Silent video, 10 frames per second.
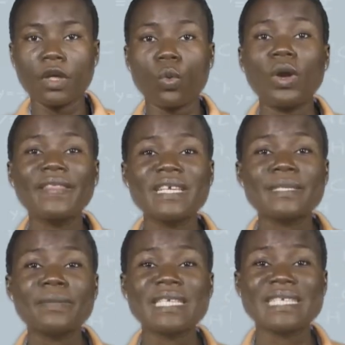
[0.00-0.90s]
What
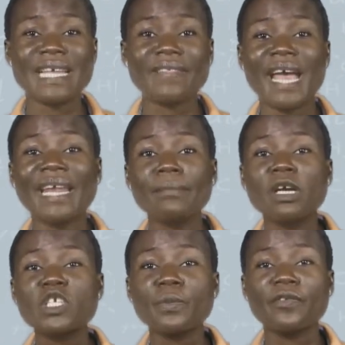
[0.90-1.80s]
this means is that the
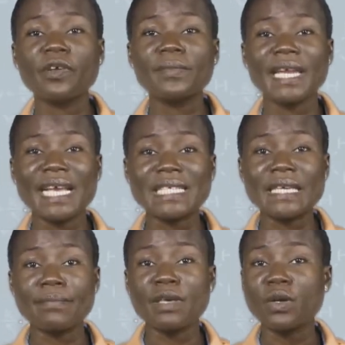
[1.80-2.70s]
animals perform less
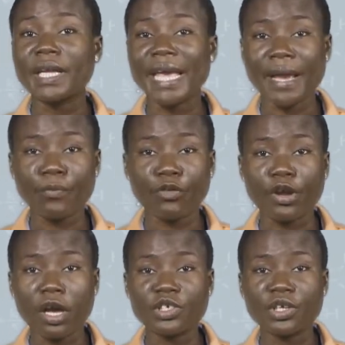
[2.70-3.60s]
in milk and egg
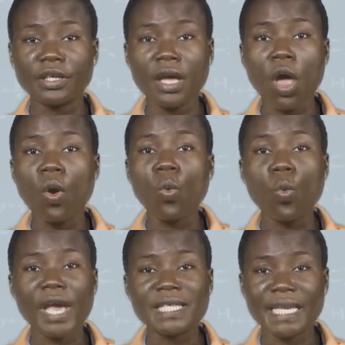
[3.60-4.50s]
production,
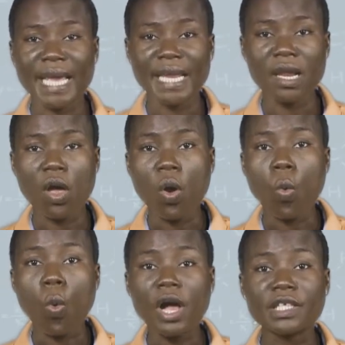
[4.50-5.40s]
weight gain,
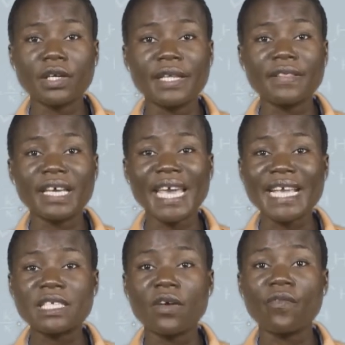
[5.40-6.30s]
work done in the
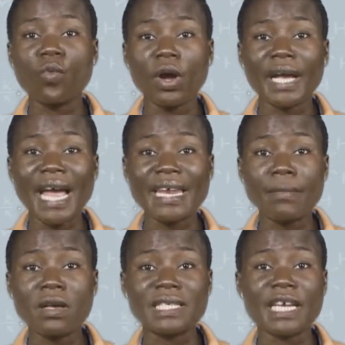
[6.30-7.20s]
case of work
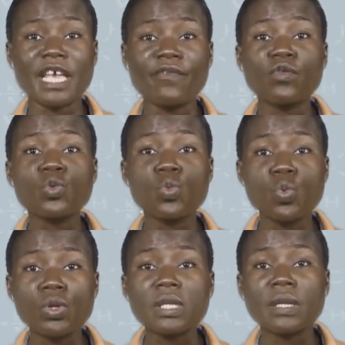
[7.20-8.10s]
animals, and even
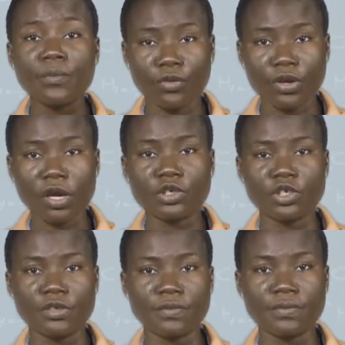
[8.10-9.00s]
wool
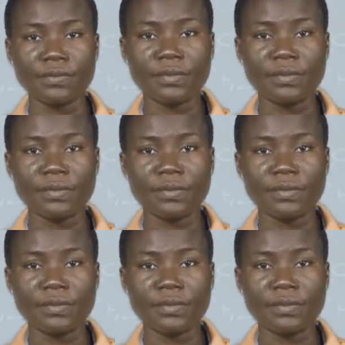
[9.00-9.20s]
production.